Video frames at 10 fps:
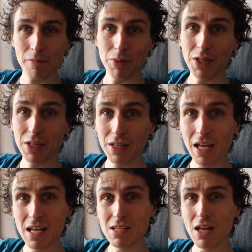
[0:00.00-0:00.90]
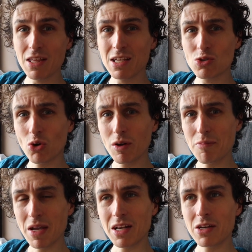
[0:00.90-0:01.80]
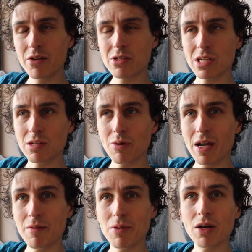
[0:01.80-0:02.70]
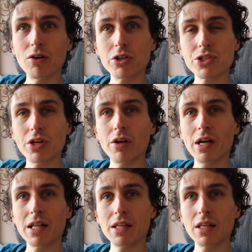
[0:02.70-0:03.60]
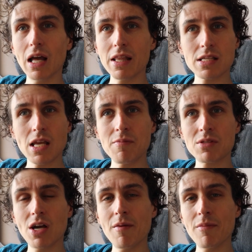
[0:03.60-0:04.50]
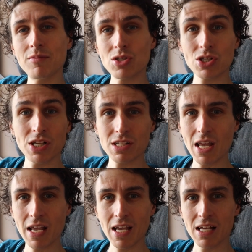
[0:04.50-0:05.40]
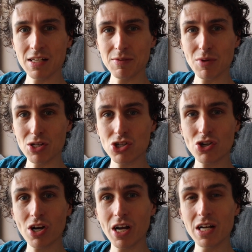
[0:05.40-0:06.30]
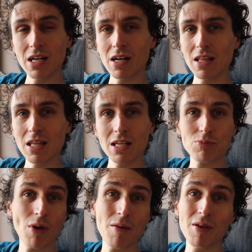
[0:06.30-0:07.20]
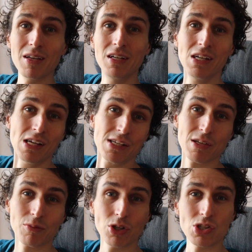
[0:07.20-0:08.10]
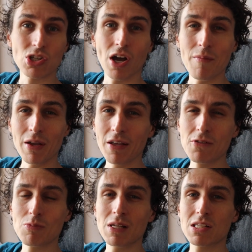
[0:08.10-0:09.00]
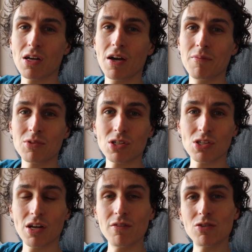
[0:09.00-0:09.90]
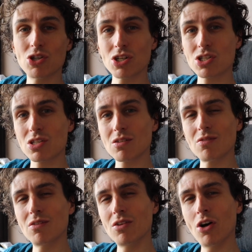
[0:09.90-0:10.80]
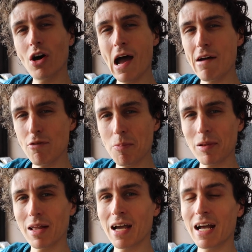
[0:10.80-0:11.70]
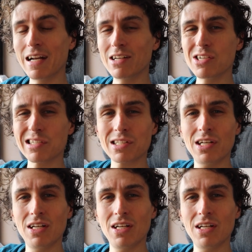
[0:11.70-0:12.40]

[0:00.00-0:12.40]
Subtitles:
But yeah, I think it's quite big news in a way, but also at the same time, I'm just gonna take it and in my stride, and I think it's maybe some good timing. It gives me time to kind of just not have a plan and just